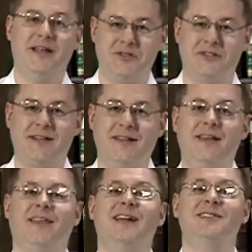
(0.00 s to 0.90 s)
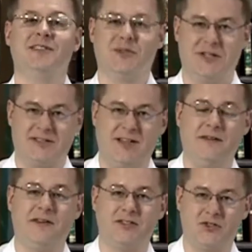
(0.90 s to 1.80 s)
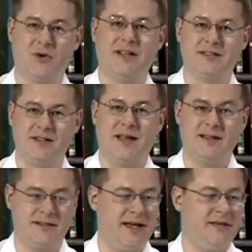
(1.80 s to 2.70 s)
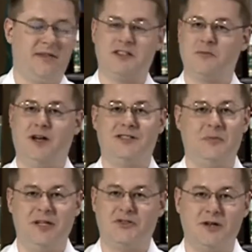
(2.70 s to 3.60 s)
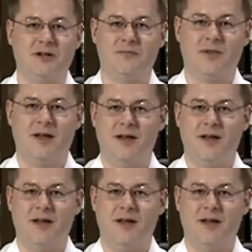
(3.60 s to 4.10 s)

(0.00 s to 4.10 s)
Interestingly, that's the sort of stuff historians look at and say, this must be true.